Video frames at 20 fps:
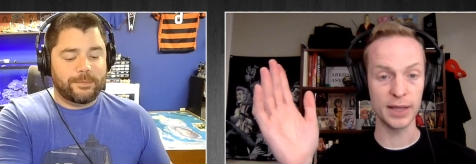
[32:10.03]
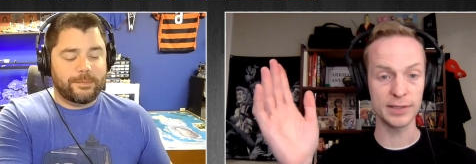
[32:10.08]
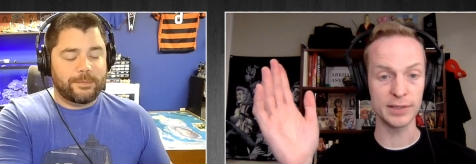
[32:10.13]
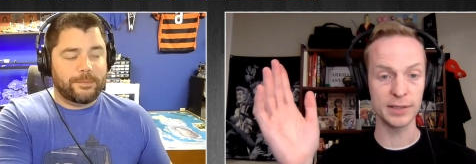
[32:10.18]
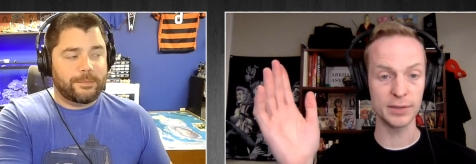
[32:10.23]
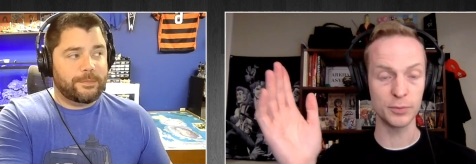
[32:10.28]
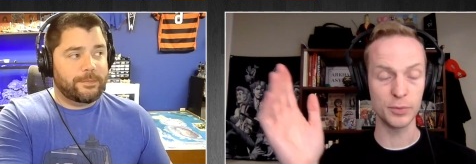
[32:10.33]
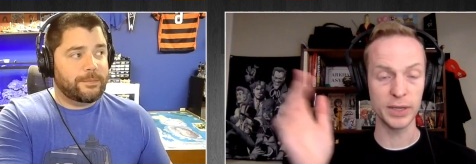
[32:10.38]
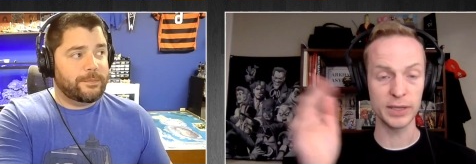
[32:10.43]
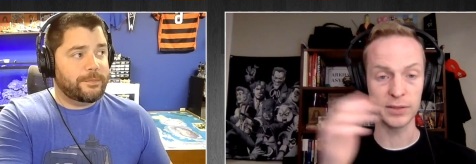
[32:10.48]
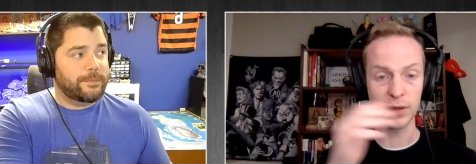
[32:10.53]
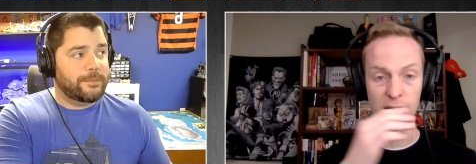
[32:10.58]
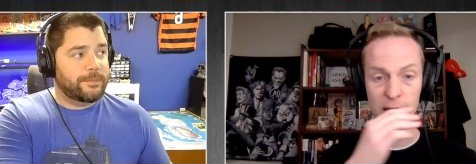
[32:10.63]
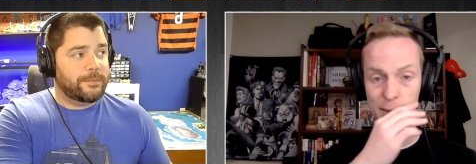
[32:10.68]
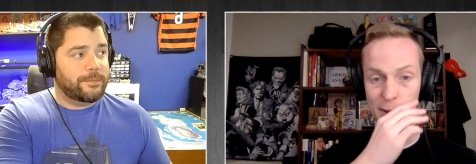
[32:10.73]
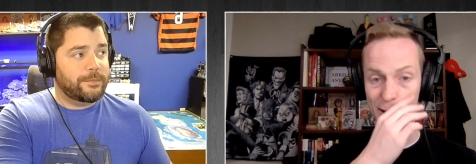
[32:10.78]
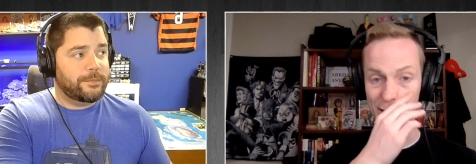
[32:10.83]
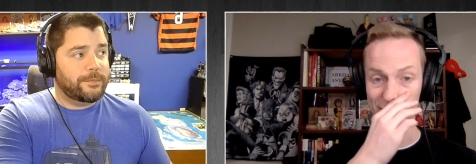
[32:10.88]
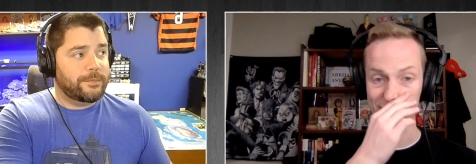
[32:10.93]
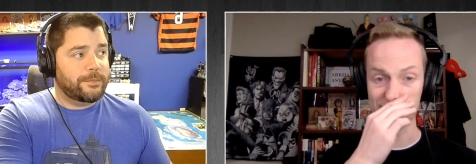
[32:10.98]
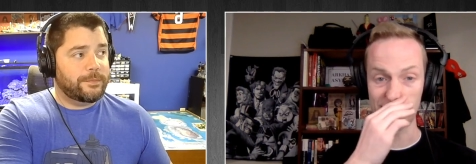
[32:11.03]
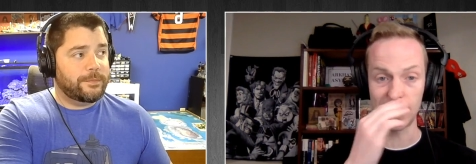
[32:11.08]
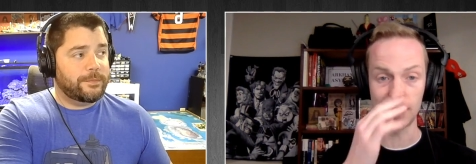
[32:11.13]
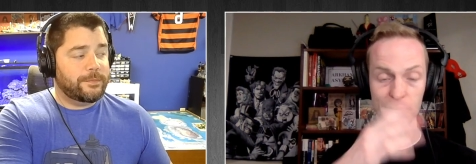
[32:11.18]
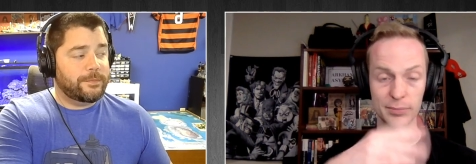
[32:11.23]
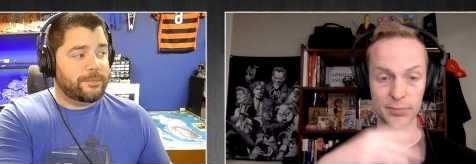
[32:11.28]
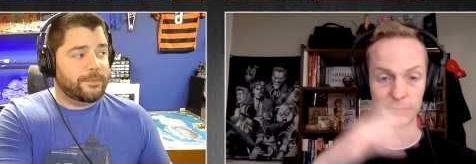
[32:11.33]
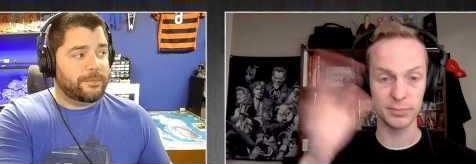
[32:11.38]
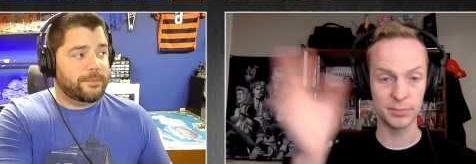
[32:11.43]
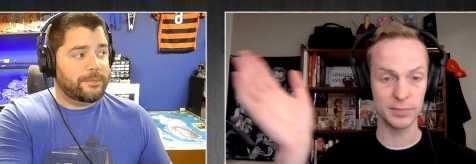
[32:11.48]
Speaker 1: things that we talk about all the
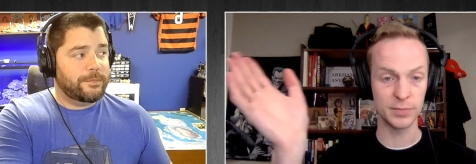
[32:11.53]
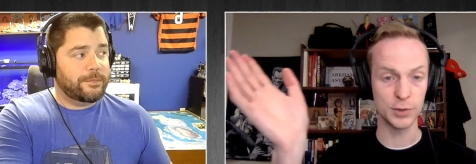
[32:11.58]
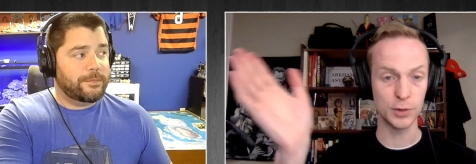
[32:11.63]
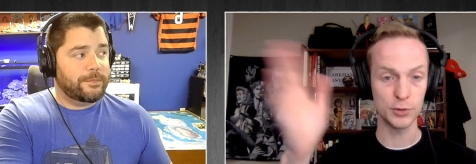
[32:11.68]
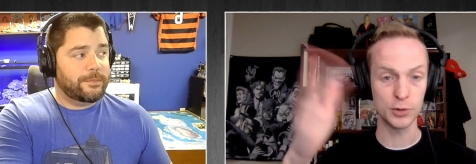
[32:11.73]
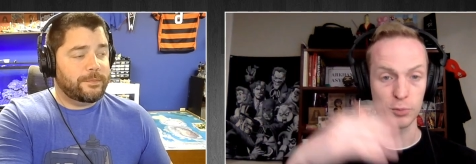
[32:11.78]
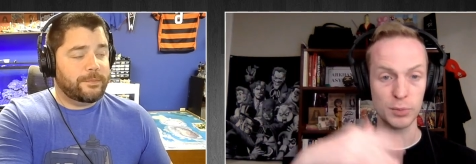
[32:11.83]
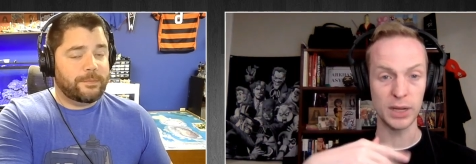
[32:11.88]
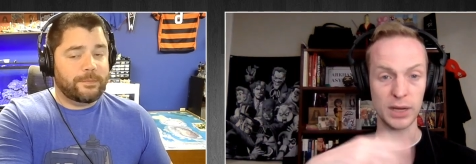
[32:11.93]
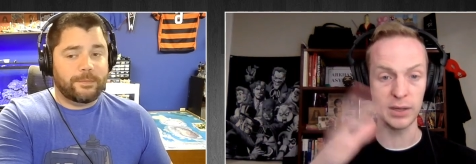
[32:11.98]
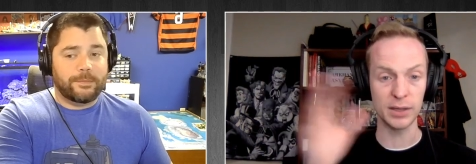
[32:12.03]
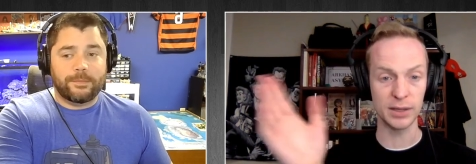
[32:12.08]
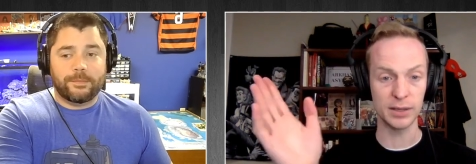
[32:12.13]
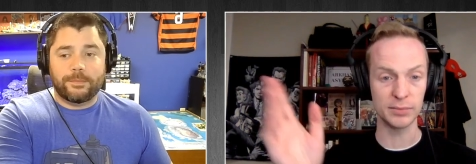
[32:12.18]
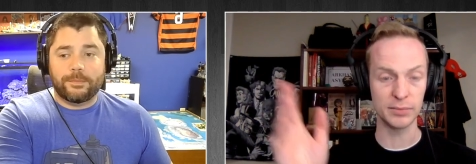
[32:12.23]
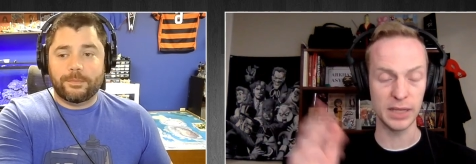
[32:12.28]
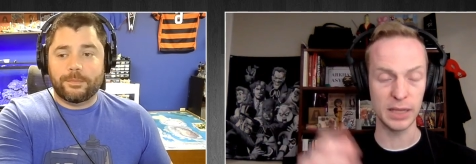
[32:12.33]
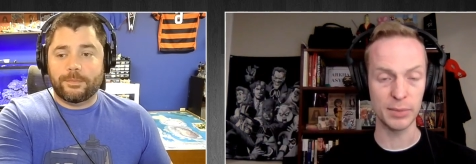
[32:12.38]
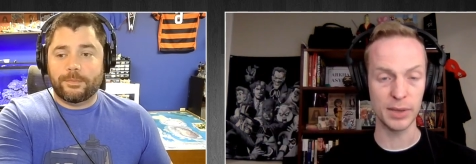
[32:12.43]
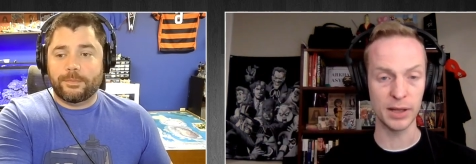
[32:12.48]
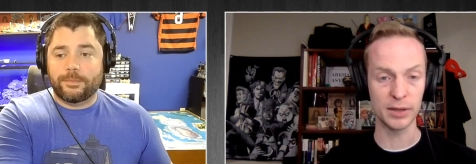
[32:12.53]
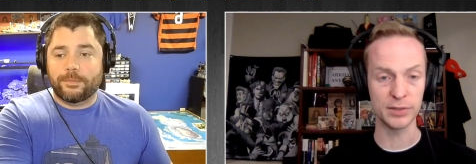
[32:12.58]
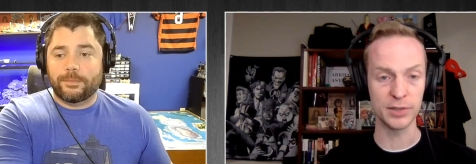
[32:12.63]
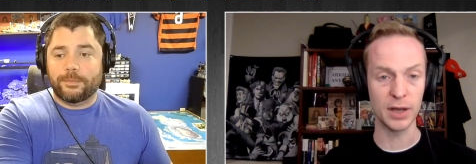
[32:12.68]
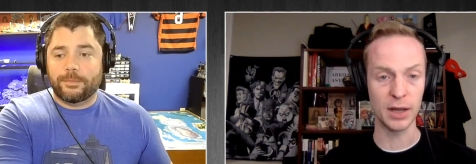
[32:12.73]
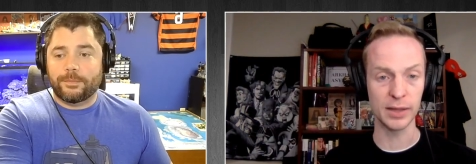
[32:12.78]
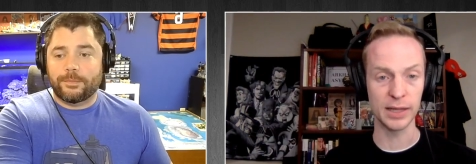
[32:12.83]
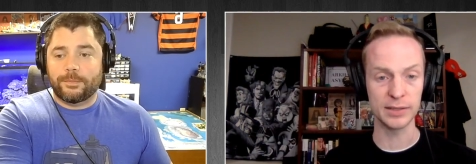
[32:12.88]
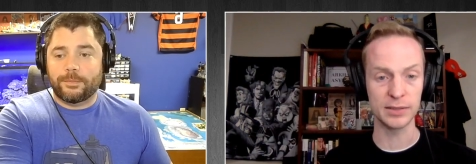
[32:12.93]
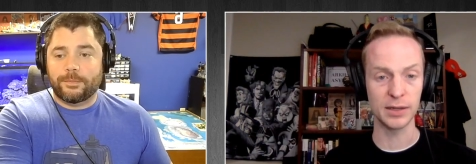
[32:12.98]
time social media, emails,
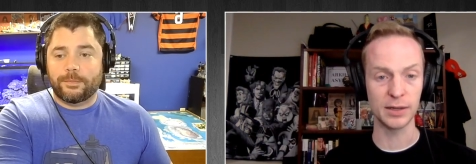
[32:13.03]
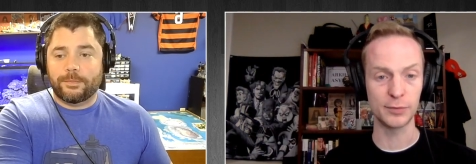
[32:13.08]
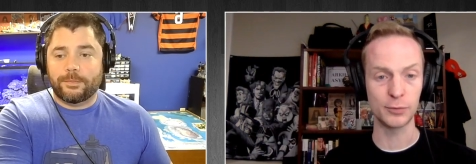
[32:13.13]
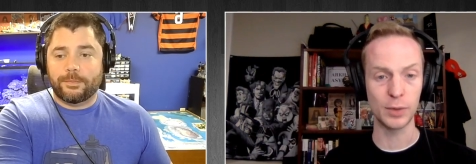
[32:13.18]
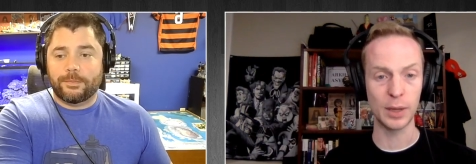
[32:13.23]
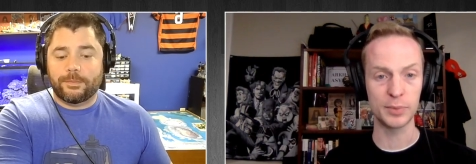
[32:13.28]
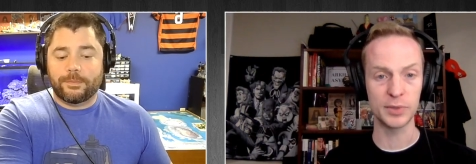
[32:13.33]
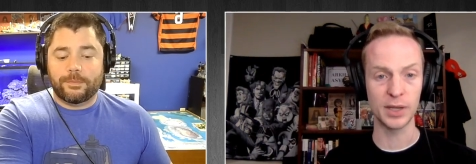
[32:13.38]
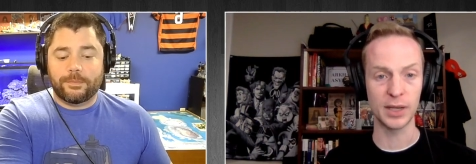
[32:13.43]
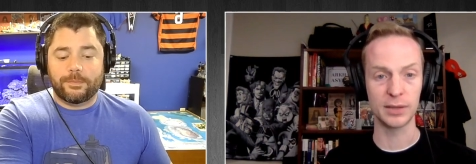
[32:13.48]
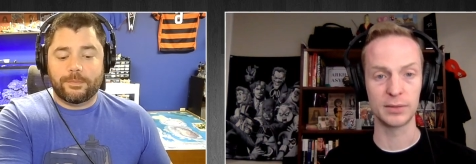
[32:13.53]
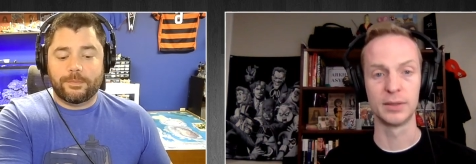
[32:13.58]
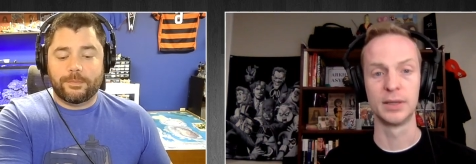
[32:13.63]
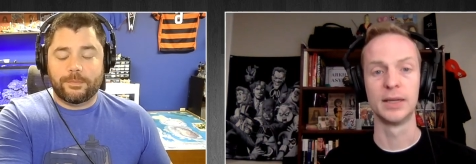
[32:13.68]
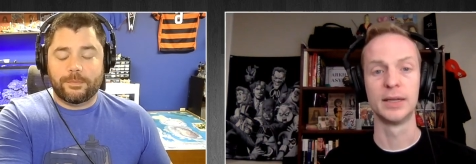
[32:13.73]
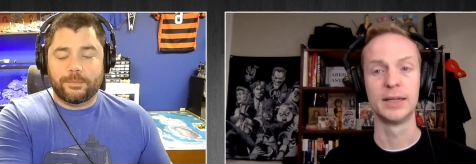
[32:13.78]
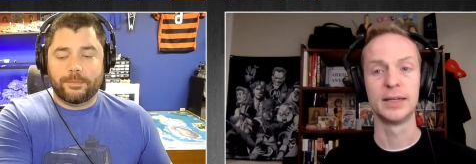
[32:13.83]
all that stuff, website.